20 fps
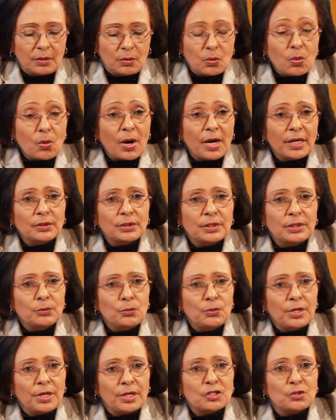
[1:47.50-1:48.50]
what
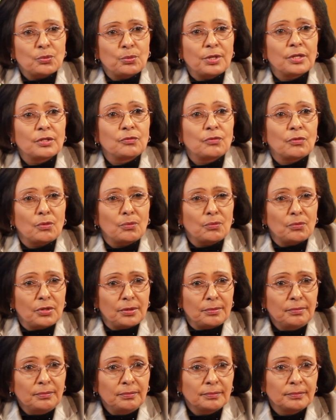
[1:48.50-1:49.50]
we expect from
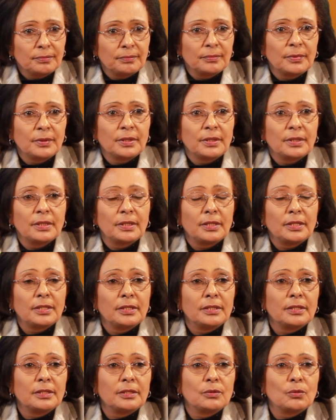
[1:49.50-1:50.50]
them
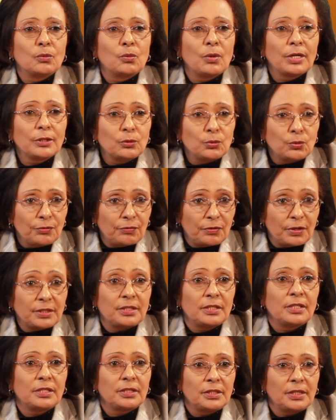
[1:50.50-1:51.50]
and what we
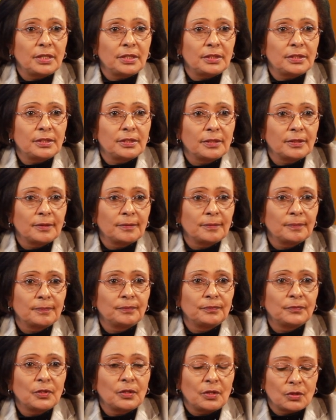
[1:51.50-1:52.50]
facilitate.
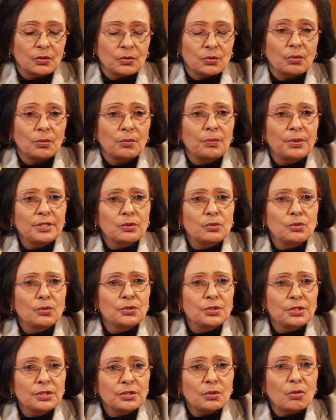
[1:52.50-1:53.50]
So based on
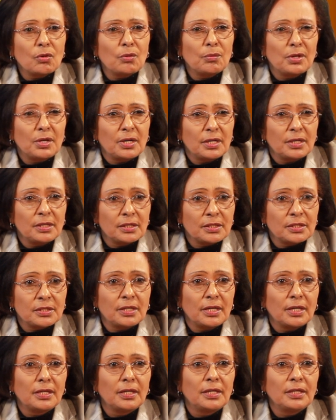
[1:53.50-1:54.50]
this common
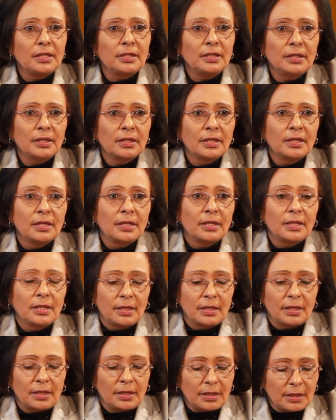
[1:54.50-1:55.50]
understanding,
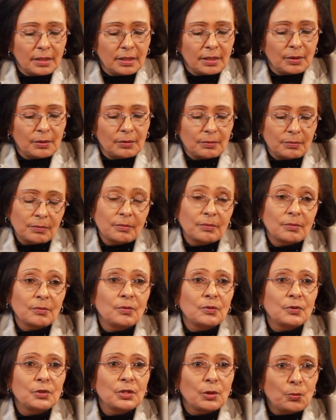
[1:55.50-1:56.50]
uh,
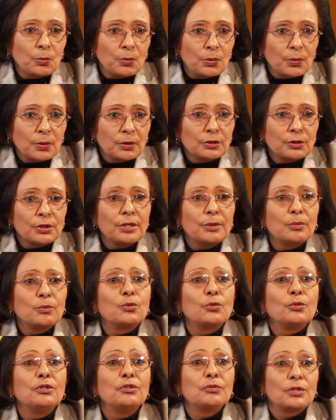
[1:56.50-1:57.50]
we want them
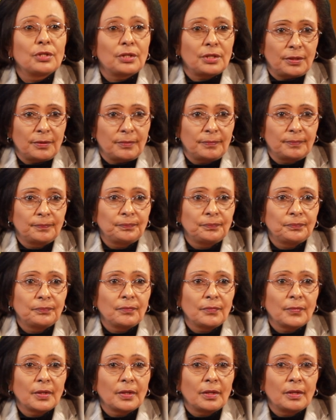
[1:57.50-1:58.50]
to enter.
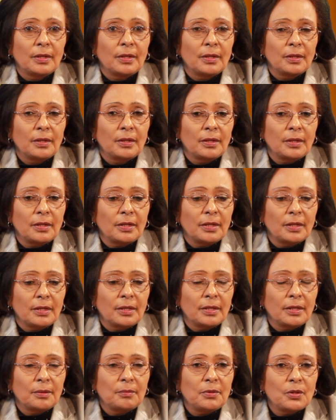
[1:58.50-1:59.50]

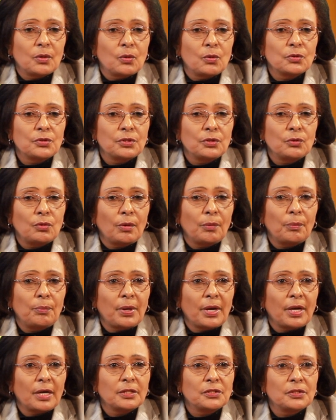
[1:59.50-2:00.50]
Uh, because
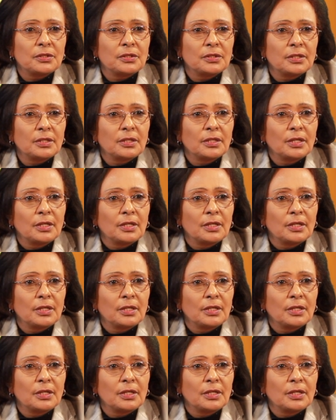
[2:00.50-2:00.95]
Ethiopia is,